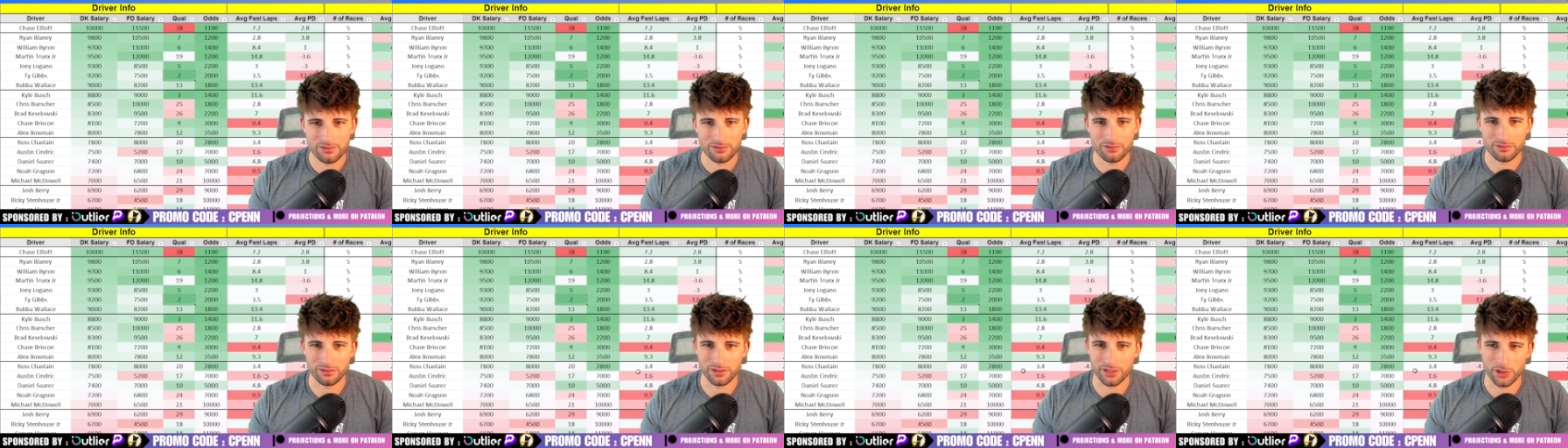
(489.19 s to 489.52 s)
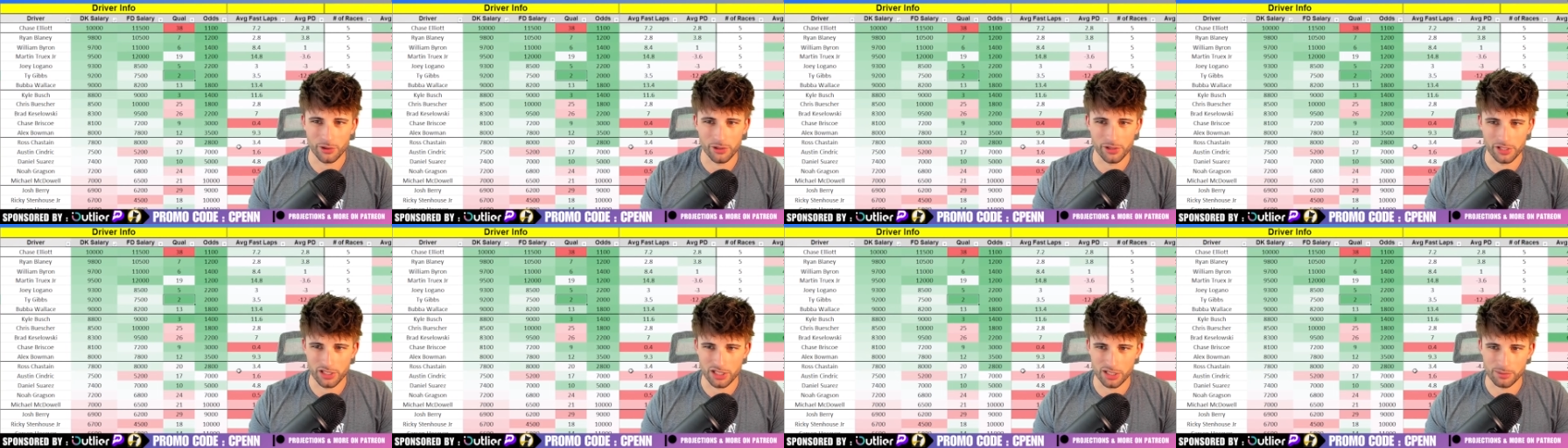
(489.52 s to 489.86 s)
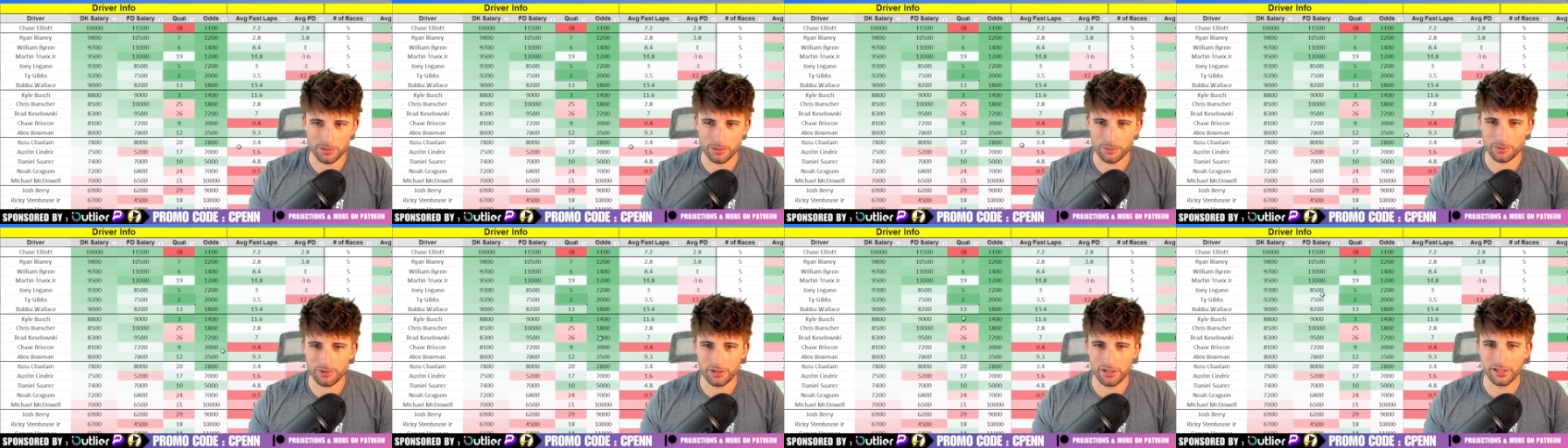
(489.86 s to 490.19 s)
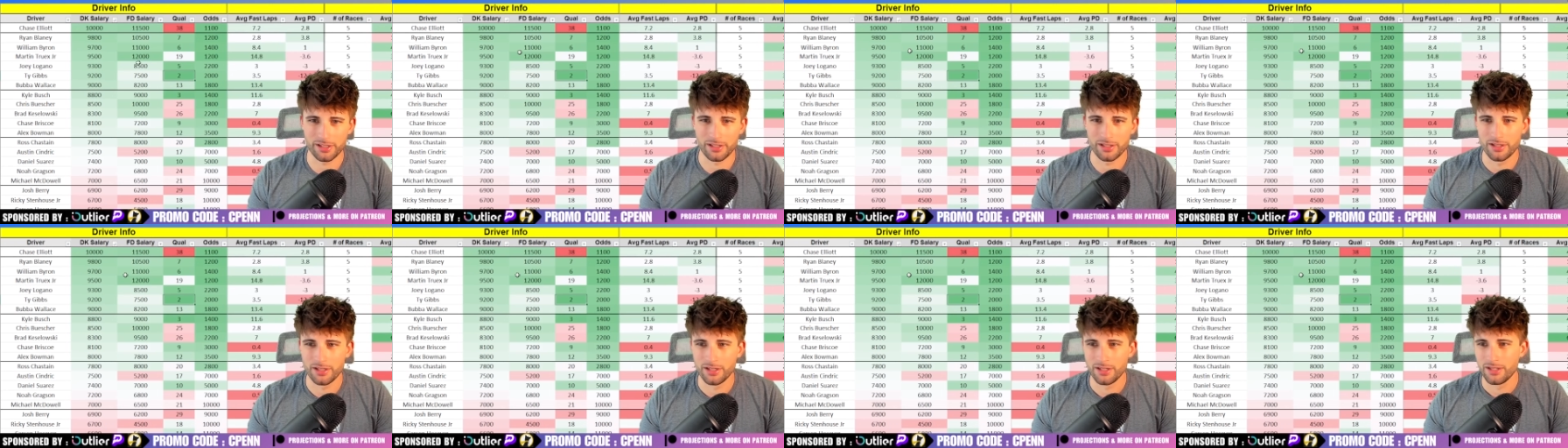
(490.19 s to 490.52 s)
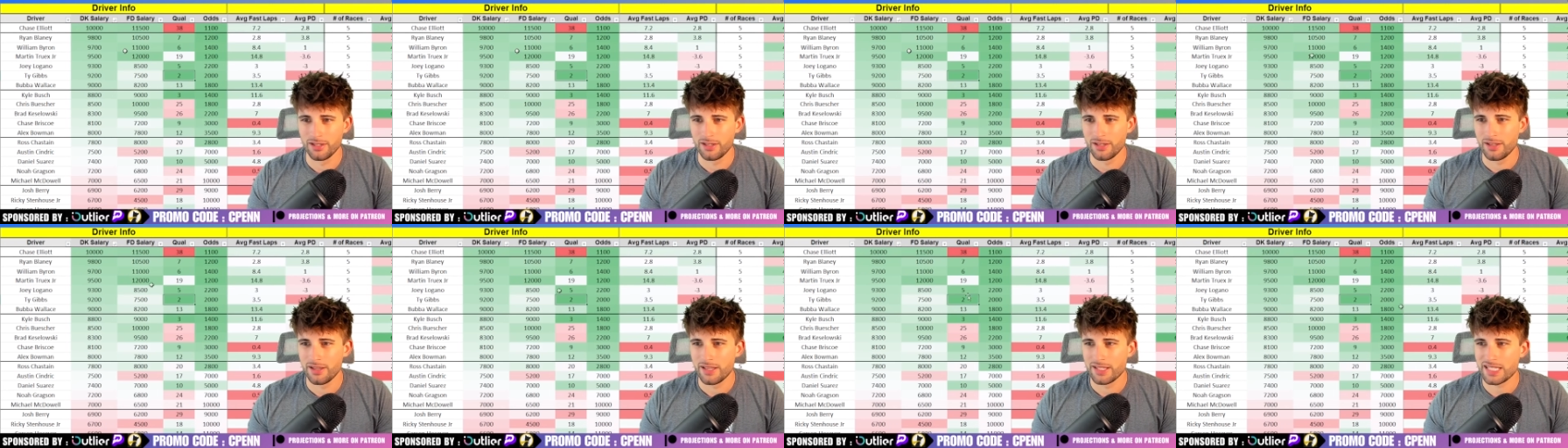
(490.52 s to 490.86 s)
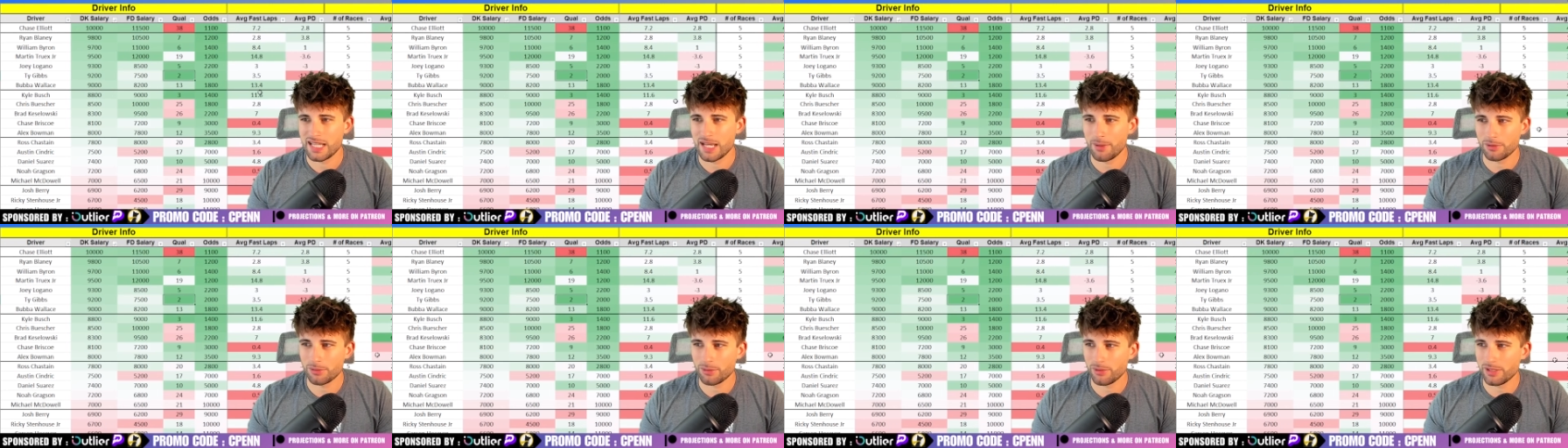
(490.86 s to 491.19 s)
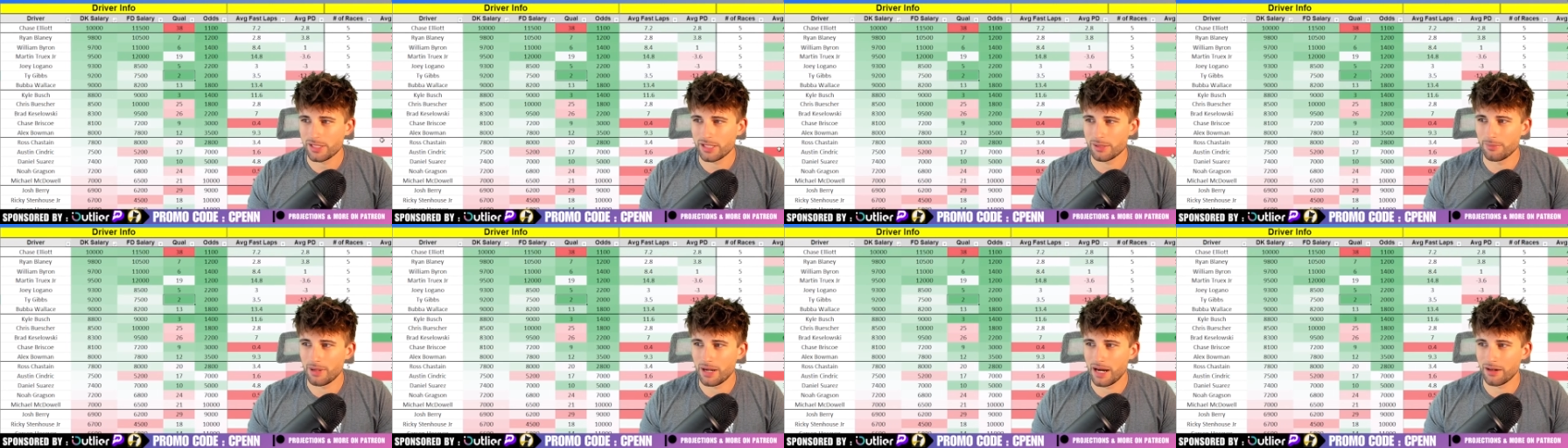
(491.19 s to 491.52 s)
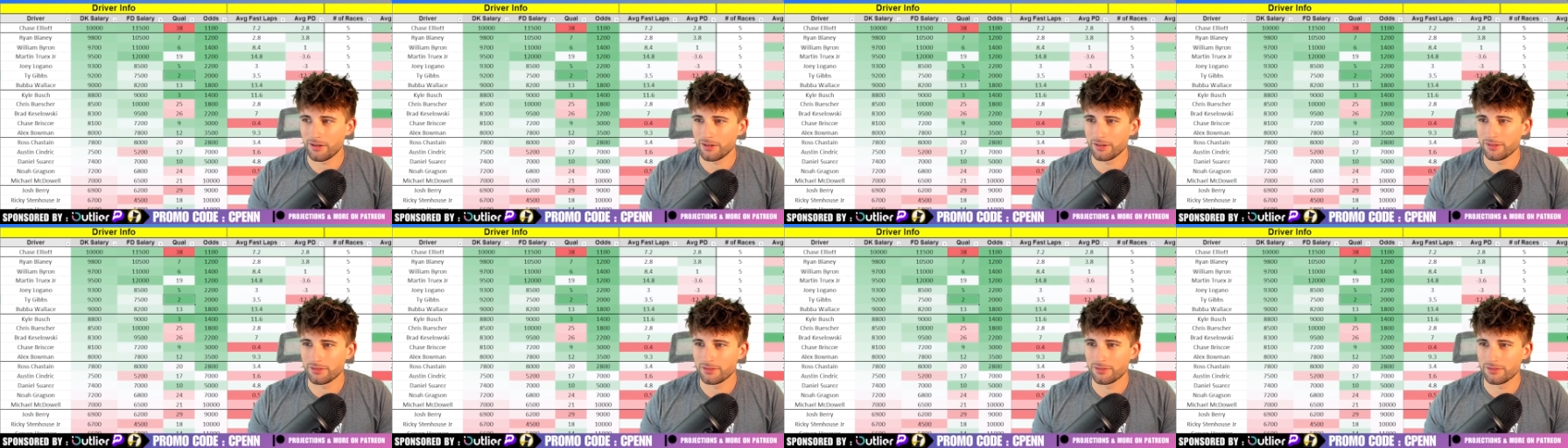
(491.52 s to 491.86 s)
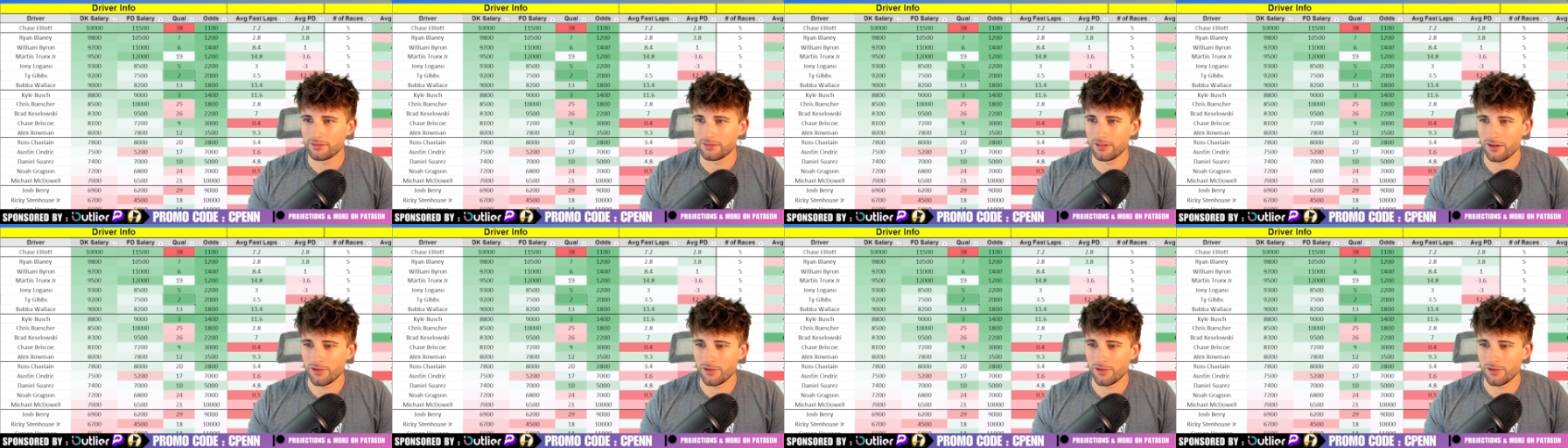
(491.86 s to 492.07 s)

Really only a tournament play. Same with William Byron,